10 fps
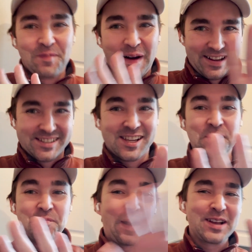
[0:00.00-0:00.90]
Pause
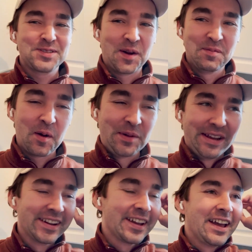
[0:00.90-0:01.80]
1 moment.
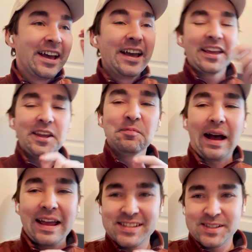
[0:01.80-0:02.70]
In
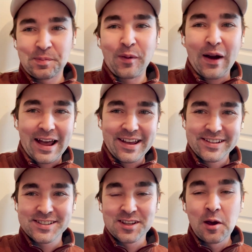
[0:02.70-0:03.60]
my
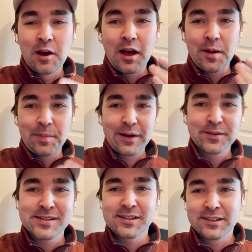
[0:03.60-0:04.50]
surprise about
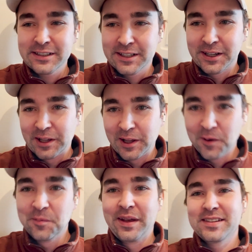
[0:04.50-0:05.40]
Selena
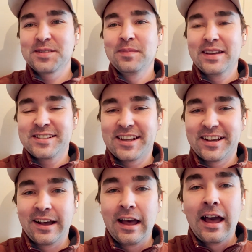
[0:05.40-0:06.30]
Gomez
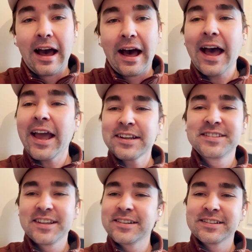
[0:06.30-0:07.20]
missing, I
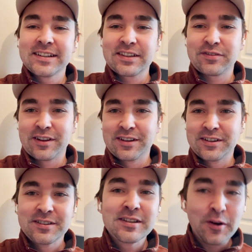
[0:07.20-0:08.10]
didn't
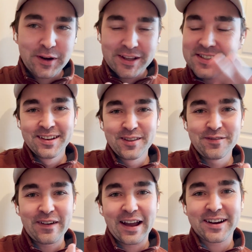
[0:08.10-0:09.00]
even notice the
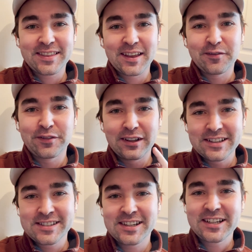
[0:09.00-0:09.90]
fact that
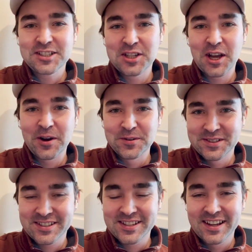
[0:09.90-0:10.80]
Felicity
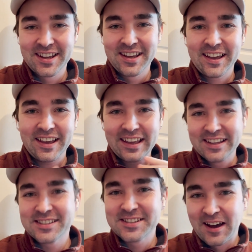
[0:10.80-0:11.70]
Jones
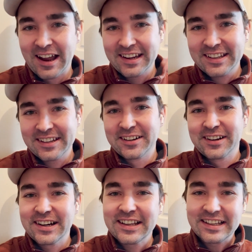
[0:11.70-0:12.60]
is not
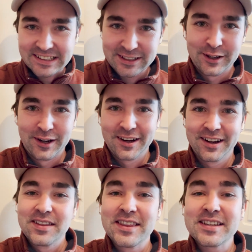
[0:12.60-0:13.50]
here either.
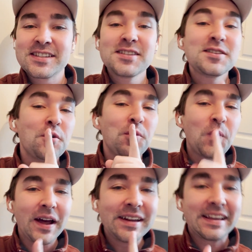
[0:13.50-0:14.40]
This is the
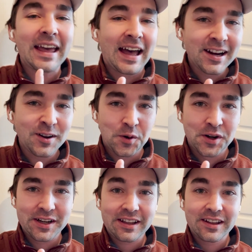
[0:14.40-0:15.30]
one
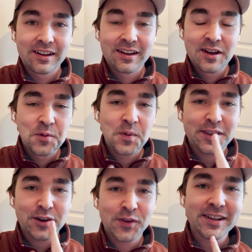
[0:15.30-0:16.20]
category where the
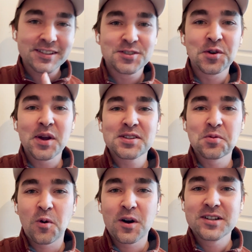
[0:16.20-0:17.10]
Critics' Choice
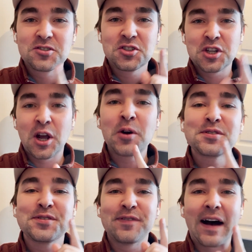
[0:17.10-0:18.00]
Awards chose
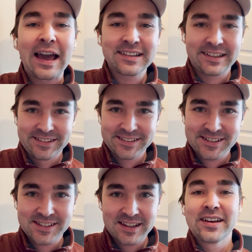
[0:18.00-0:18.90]

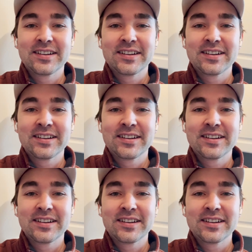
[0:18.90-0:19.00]
violence.